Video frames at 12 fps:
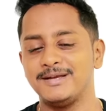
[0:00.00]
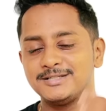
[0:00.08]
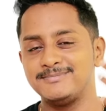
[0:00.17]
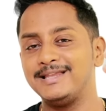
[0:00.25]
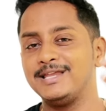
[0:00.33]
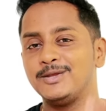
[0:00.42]

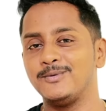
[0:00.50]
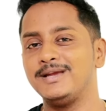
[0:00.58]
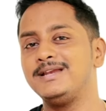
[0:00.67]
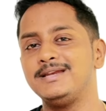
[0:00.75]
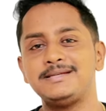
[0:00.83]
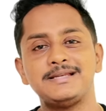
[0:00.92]
explaining you
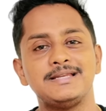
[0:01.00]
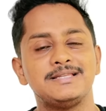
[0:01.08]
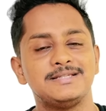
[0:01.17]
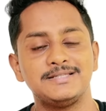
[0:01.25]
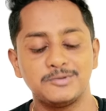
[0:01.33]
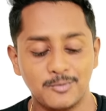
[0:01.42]
in detail in
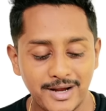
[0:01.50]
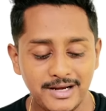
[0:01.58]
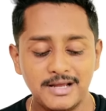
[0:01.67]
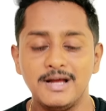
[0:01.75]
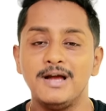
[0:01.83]
just a while.